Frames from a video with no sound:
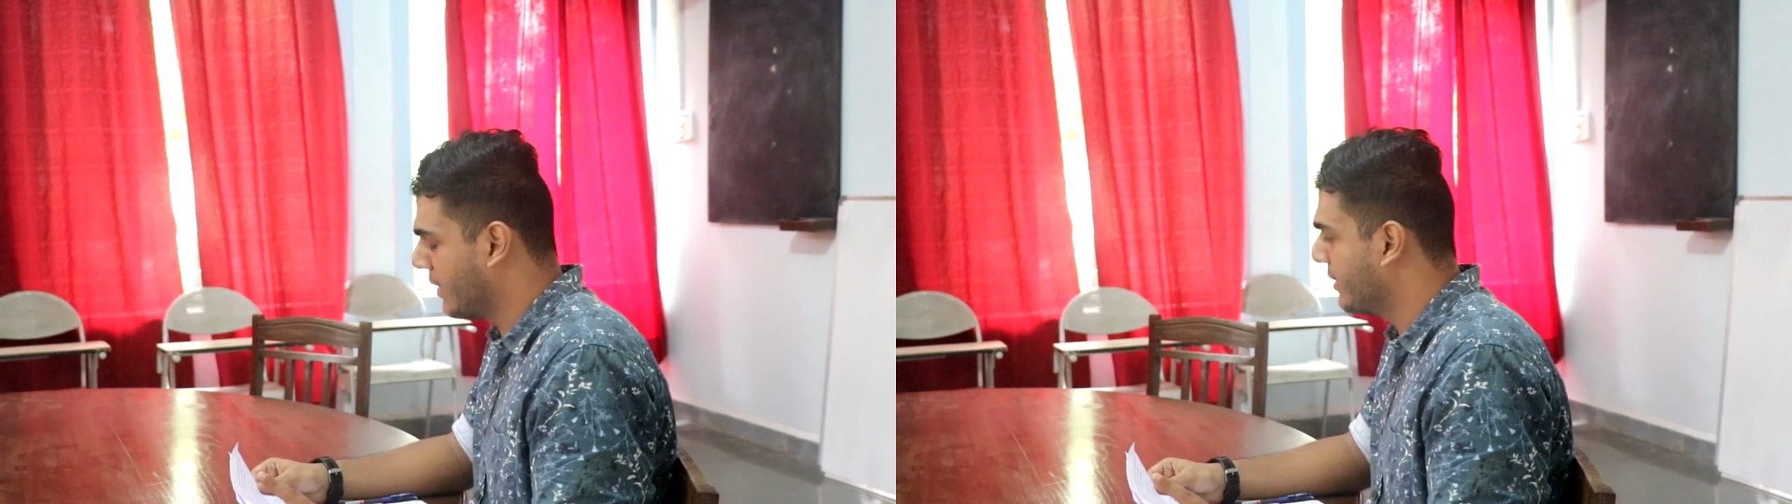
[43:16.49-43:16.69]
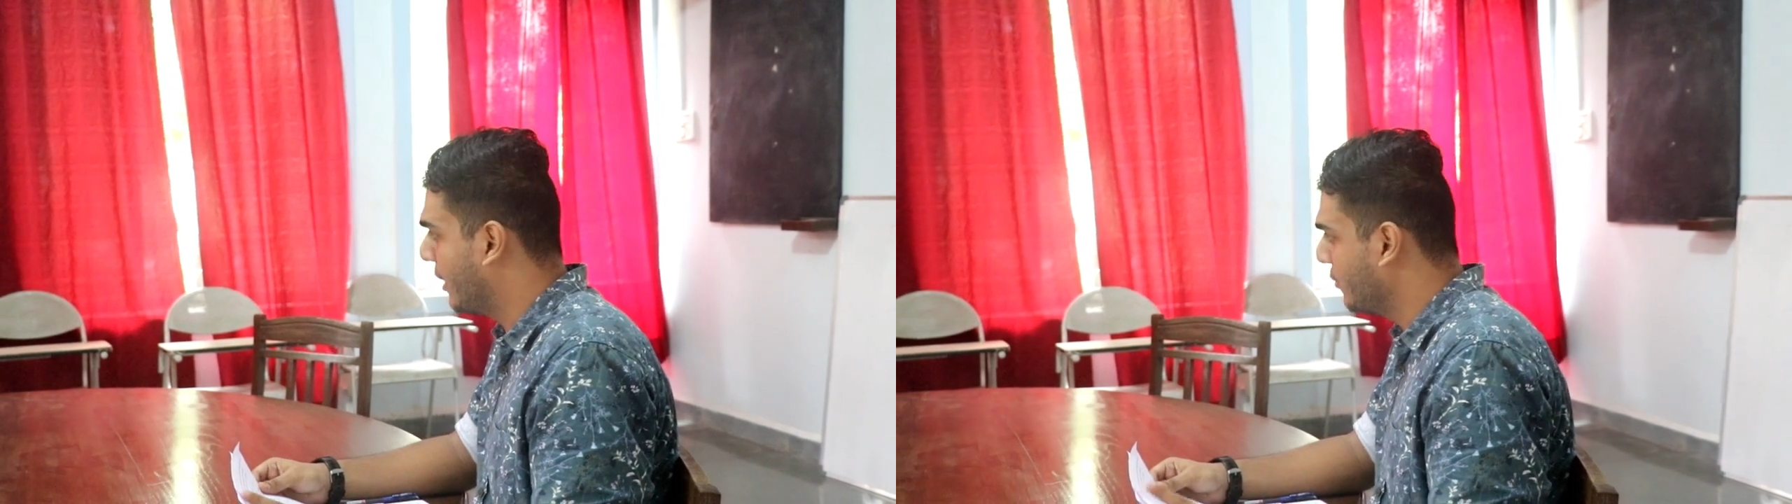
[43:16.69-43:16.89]

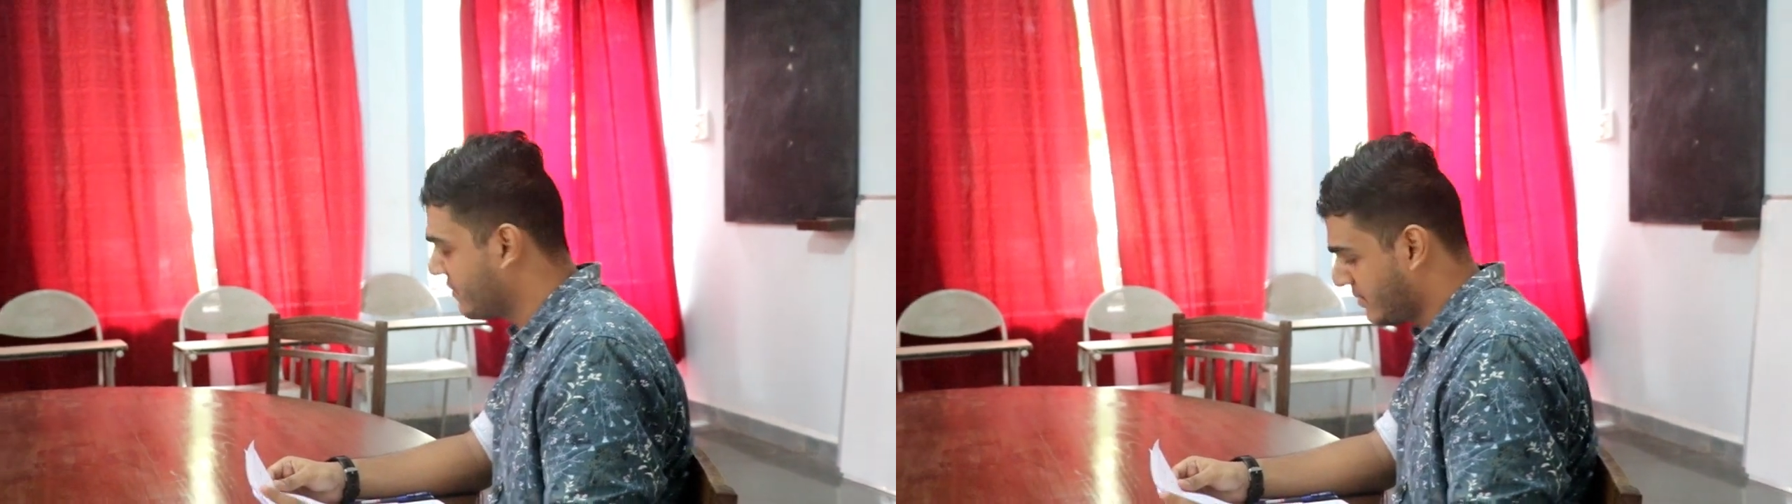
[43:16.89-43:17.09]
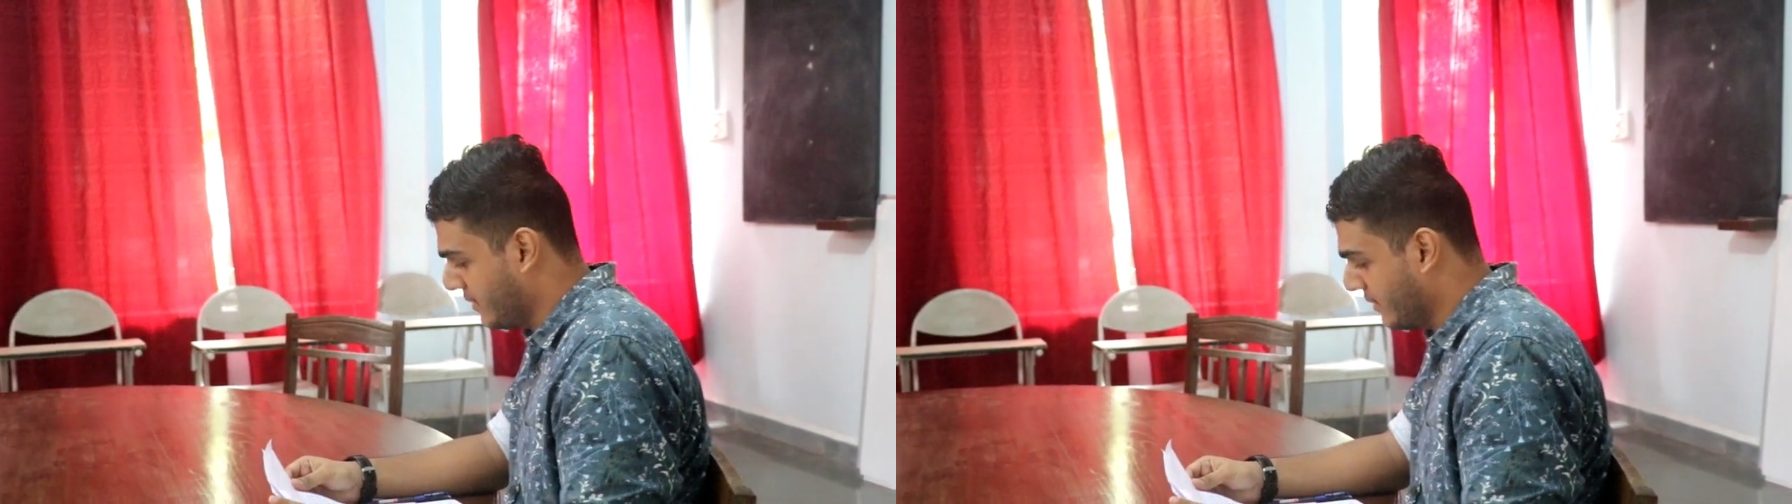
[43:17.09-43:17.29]
our
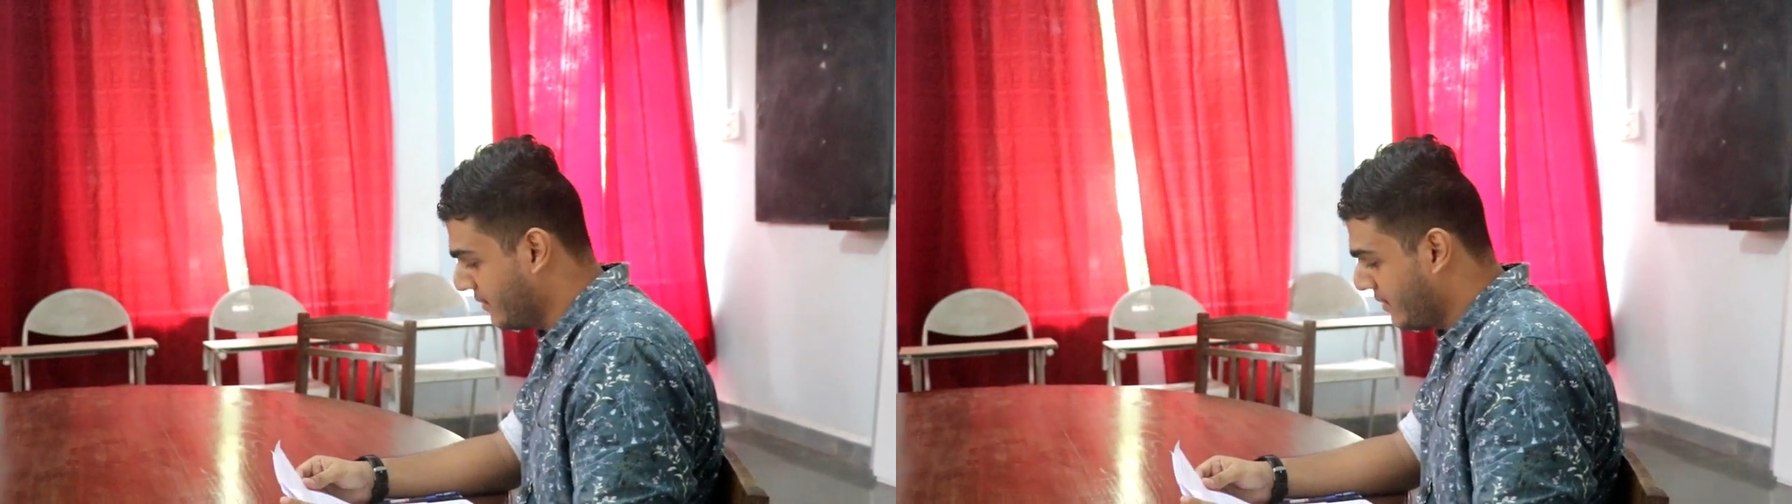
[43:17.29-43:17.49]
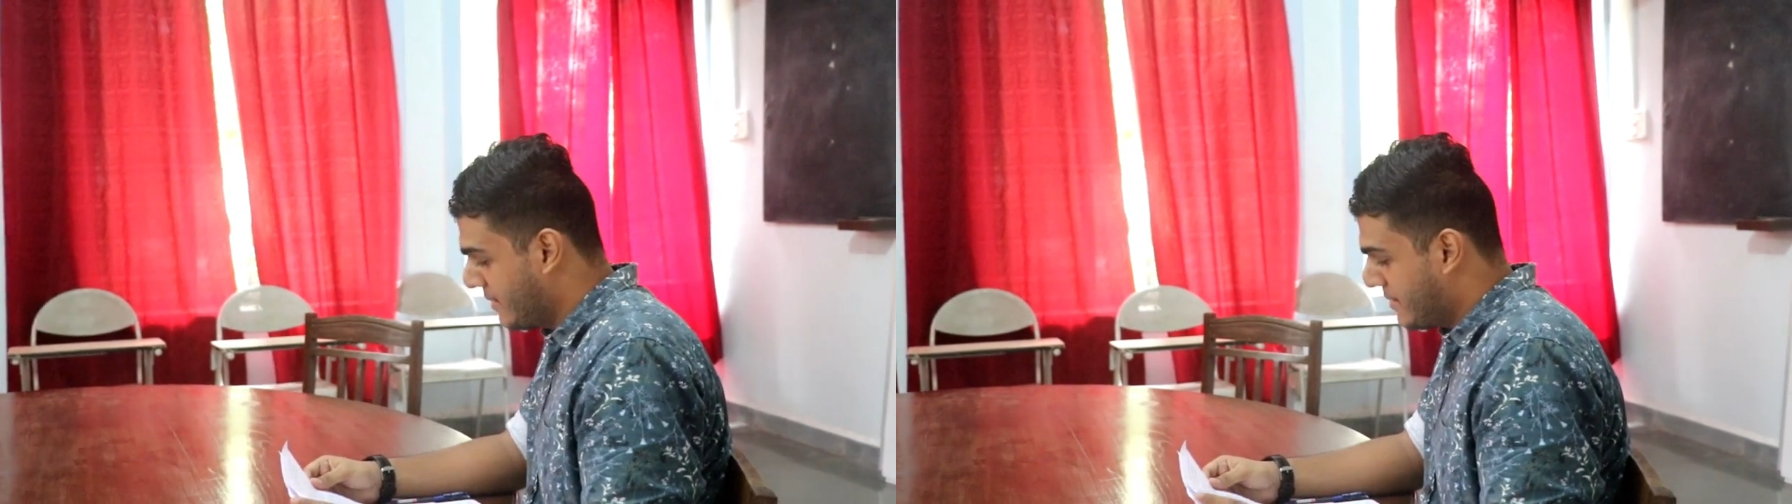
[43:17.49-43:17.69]
doubts clear,